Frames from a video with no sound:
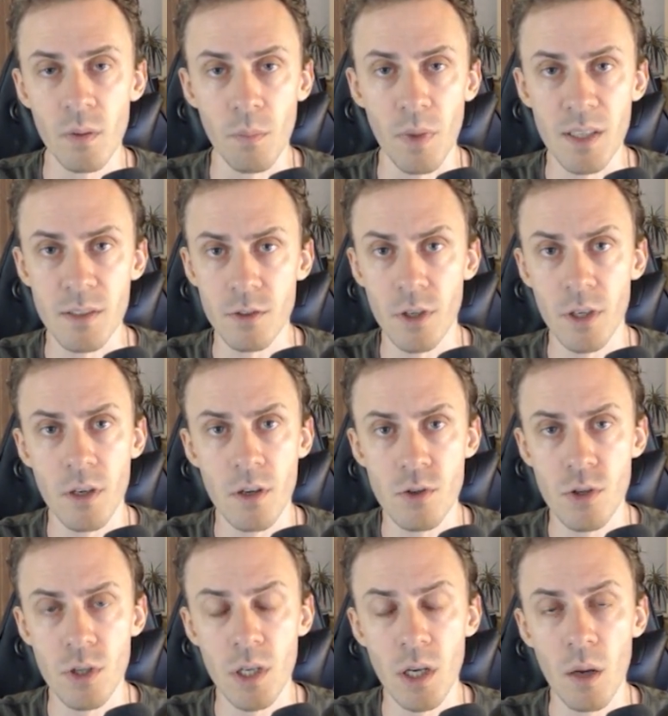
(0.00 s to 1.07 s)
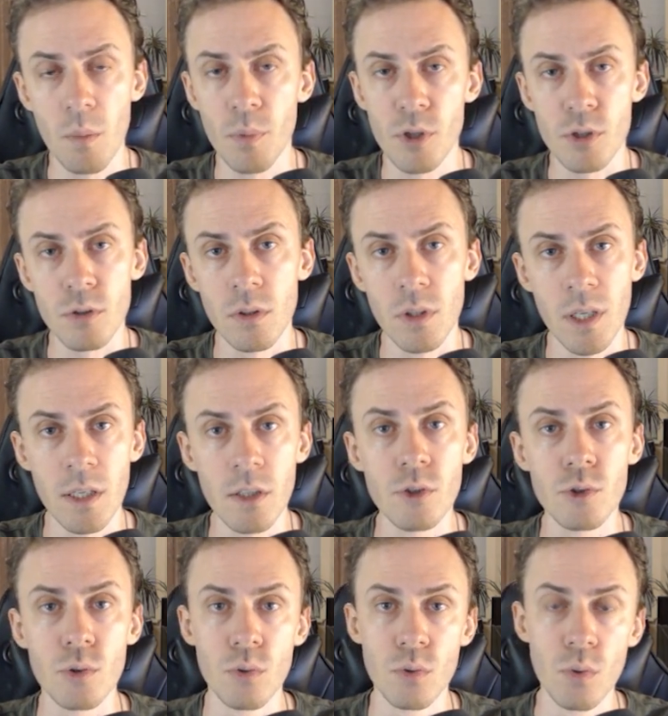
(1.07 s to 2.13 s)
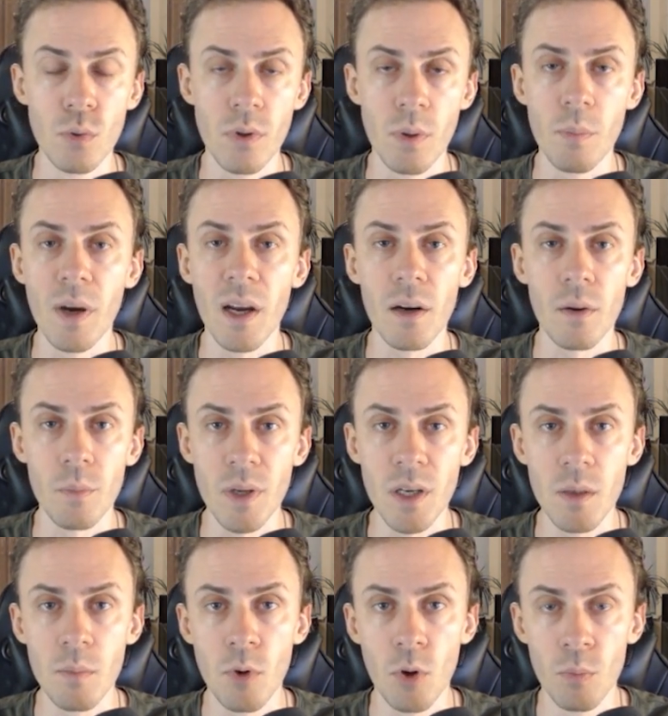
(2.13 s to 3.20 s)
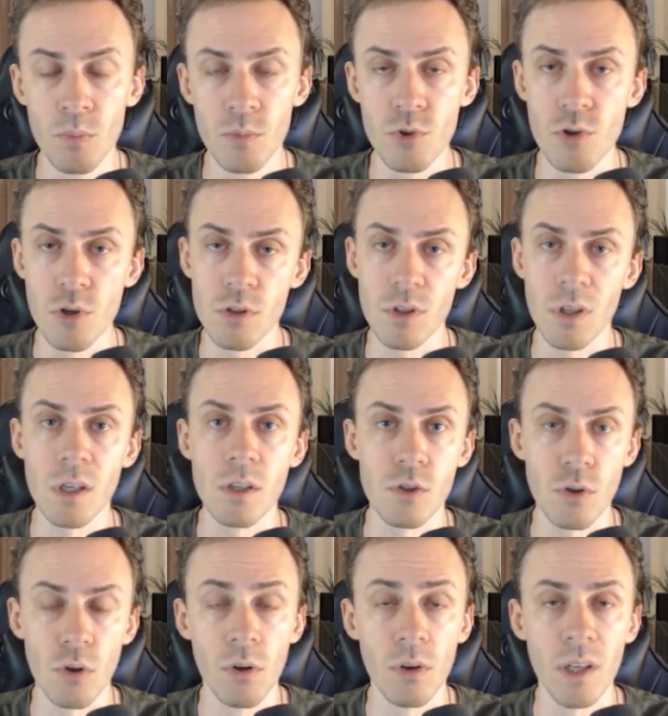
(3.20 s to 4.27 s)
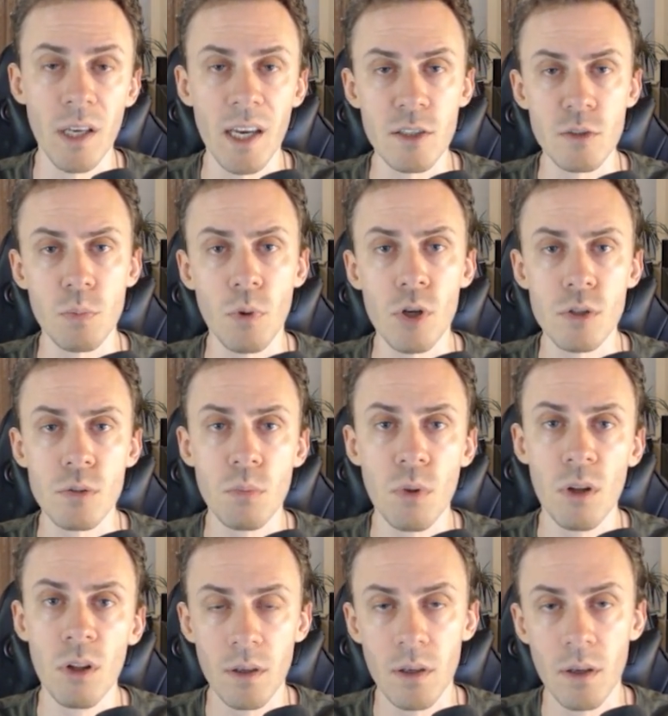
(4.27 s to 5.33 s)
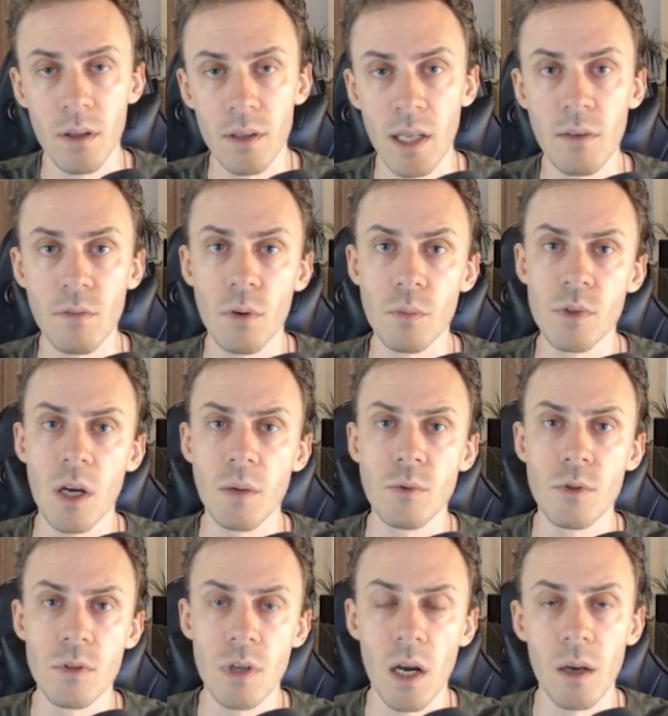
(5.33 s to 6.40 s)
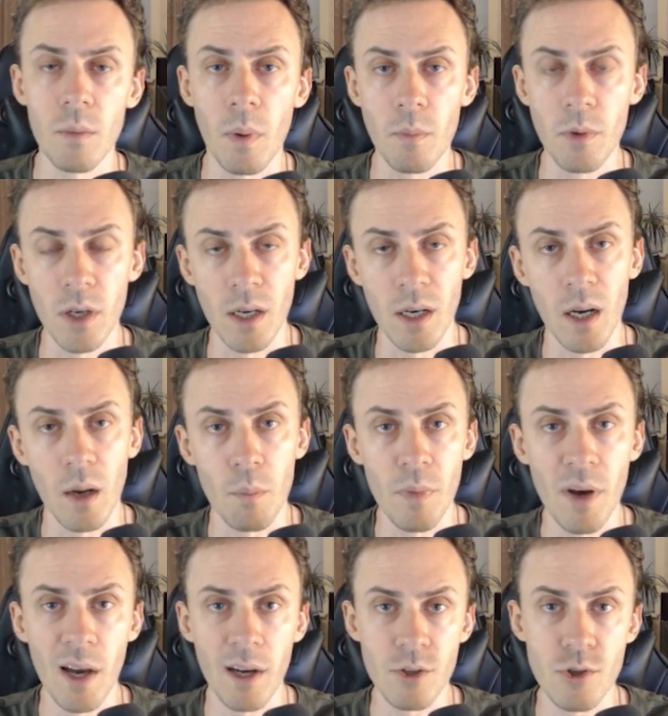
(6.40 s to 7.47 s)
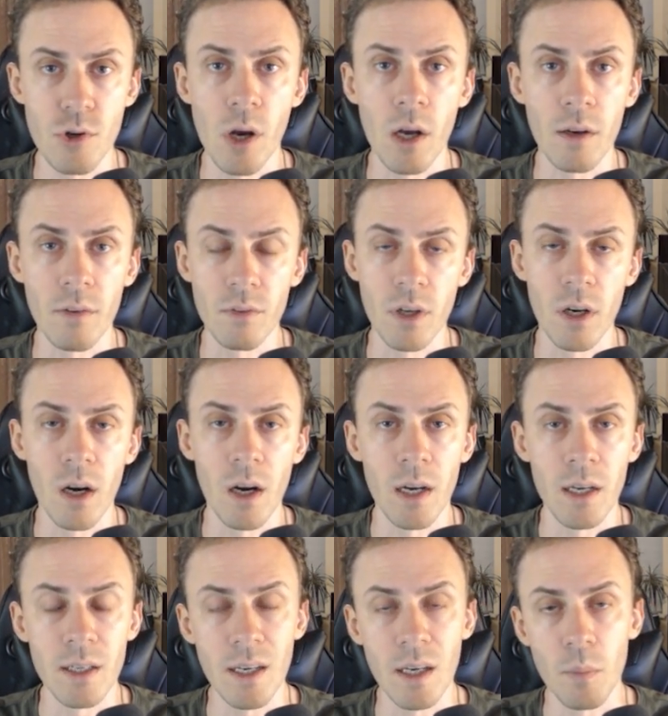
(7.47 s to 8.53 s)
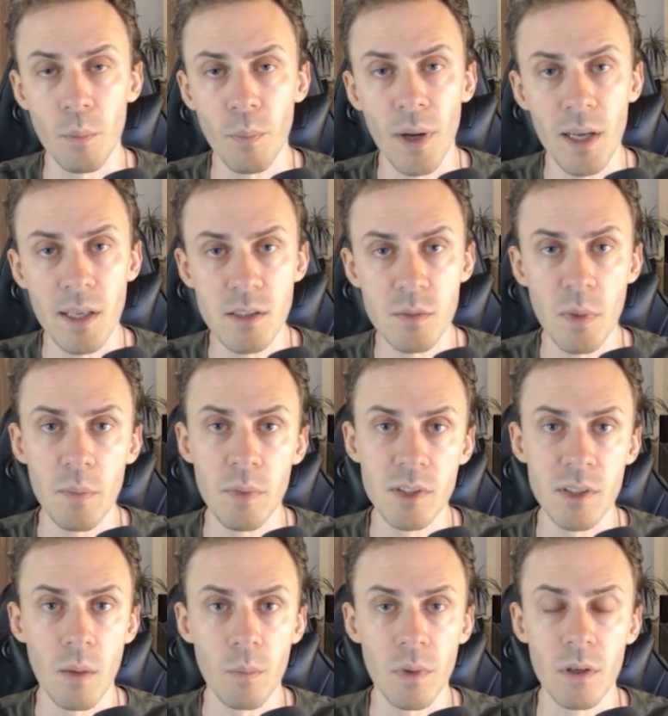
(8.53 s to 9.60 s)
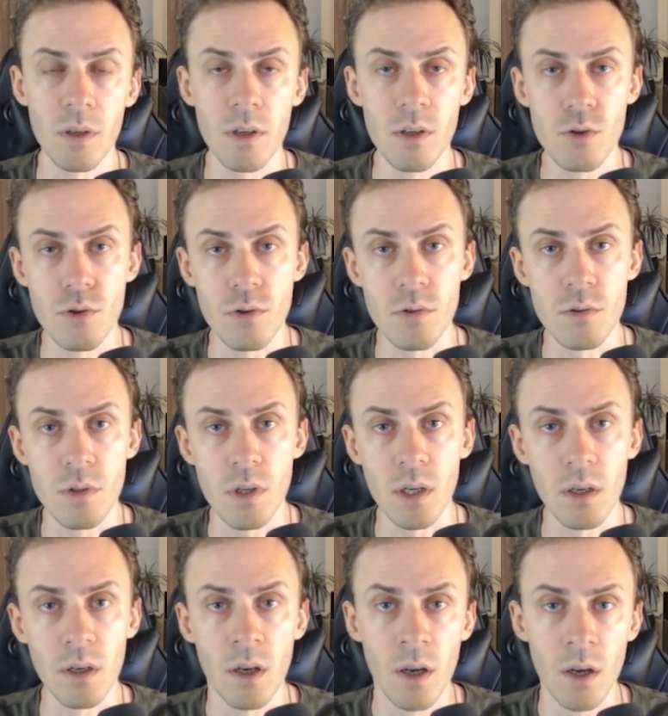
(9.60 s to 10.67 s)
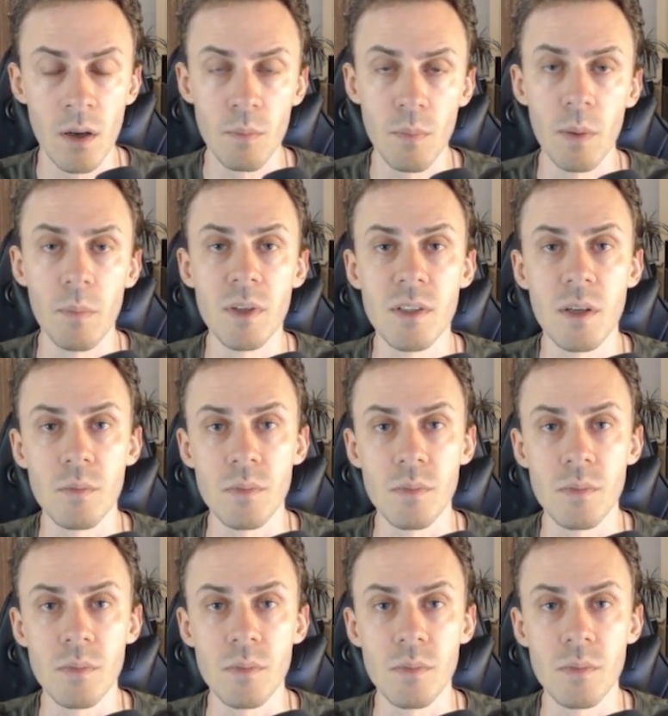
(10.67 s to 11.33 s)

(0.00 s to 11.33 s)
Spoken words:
My strategy here personally is to do the bare minimum just as early as possible, and then from time to time I'm gonna come back, check if there are any campaigns, maybe something interesting, maybe some